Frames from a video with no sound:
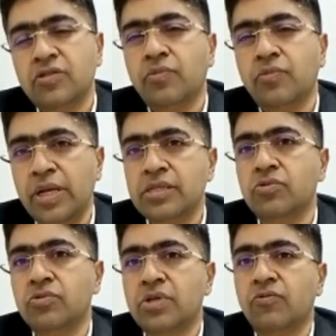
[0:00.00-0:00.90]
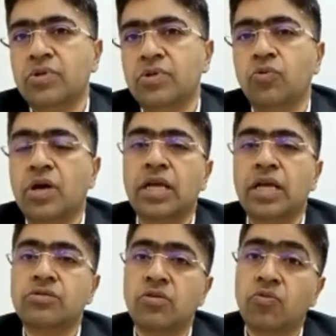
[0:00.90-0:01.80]
of patients who are
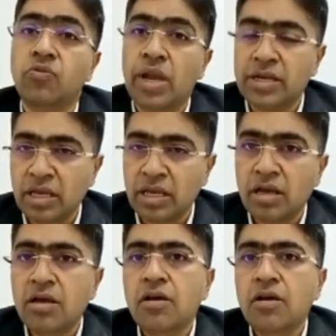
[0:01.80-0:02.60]
actually waiting